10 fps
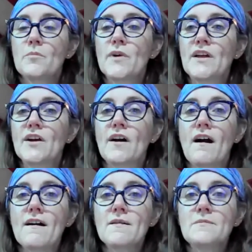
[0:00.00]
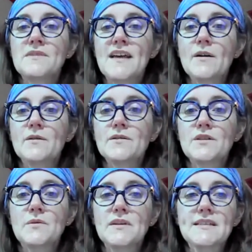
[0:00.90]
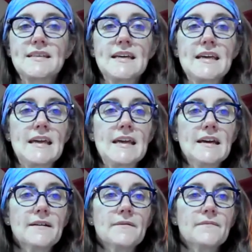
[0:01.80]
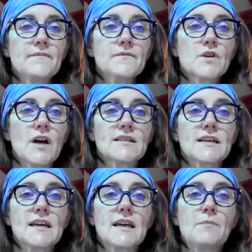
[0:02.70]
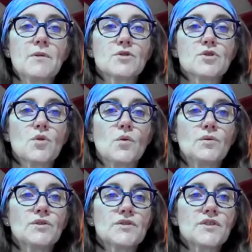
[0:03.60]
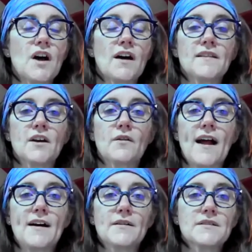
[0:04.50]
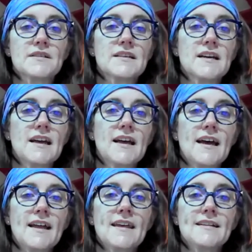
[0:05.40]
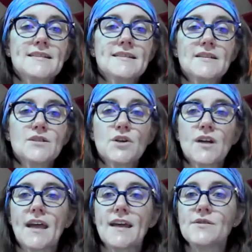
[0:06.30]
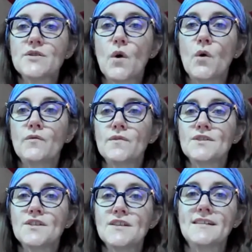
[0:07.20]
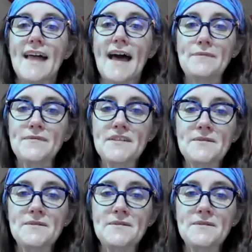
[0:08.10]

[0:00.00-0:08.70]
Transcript: Bring your arms out to a T, trying to keep your shoulders on the ground, and then send your gaze over to the left.